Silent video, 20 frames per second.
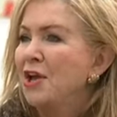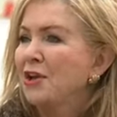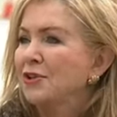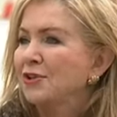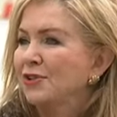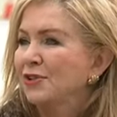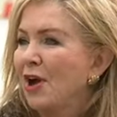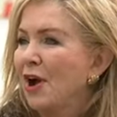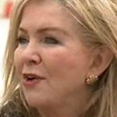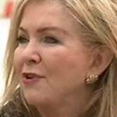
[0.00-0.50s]

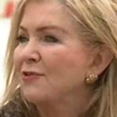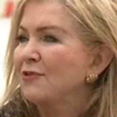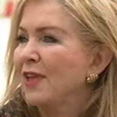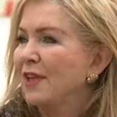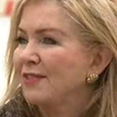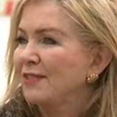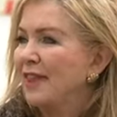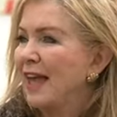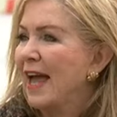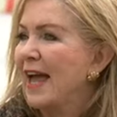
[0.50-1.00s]
so
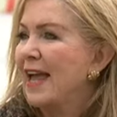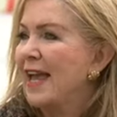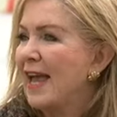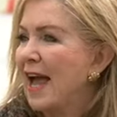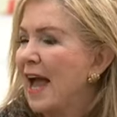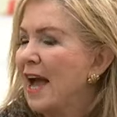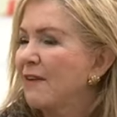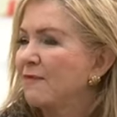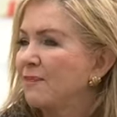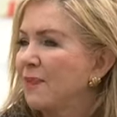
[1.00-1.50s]
that they
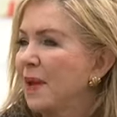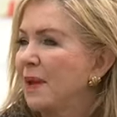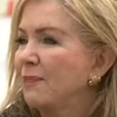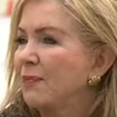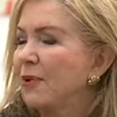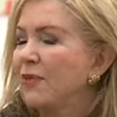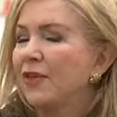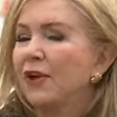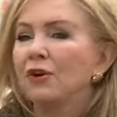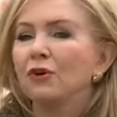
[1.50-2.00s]
have
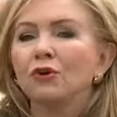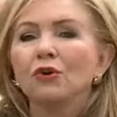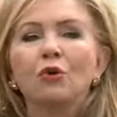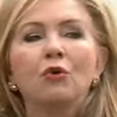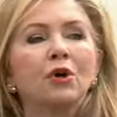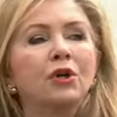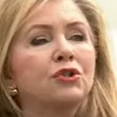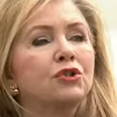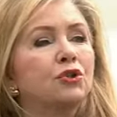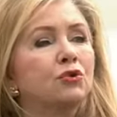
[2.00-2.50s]
people that are
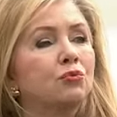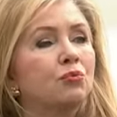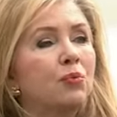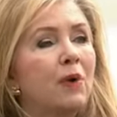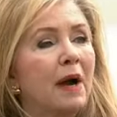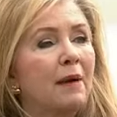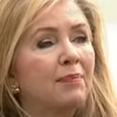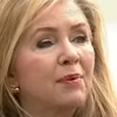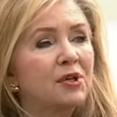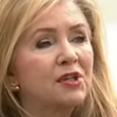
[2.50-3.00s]
going to
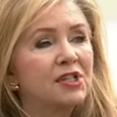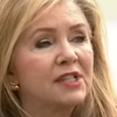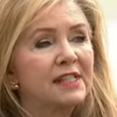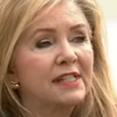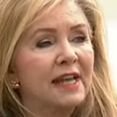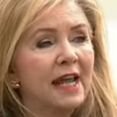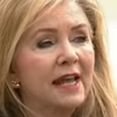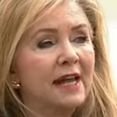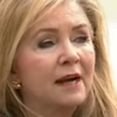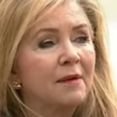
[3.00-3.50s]
rubber
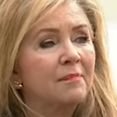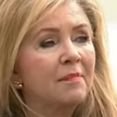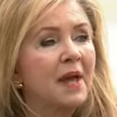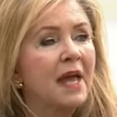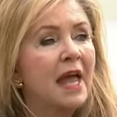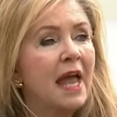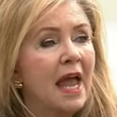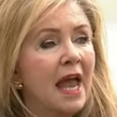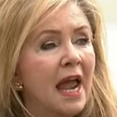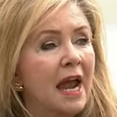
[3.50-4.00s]
stamp
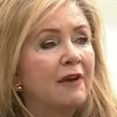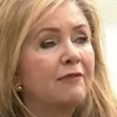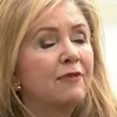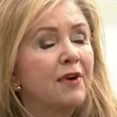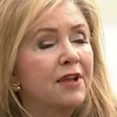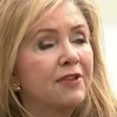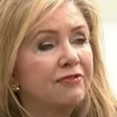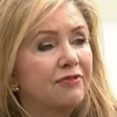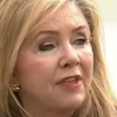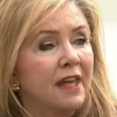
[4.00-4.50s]

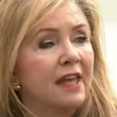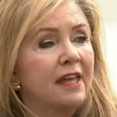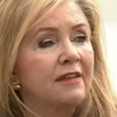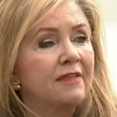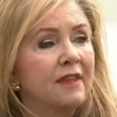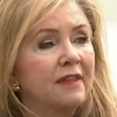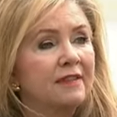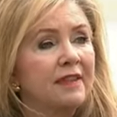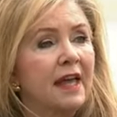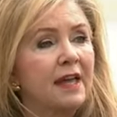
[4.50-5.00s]
everything
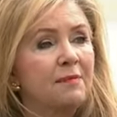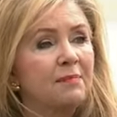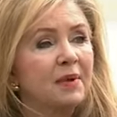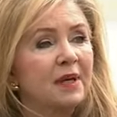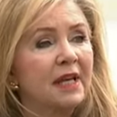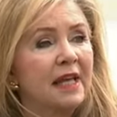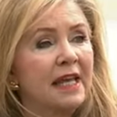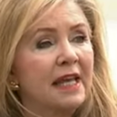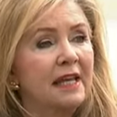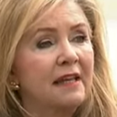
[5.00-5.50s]
that they
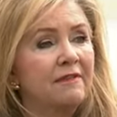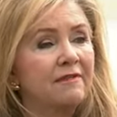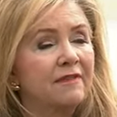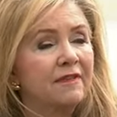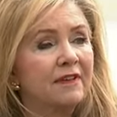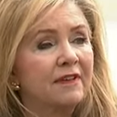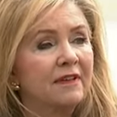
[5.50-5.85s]
believe.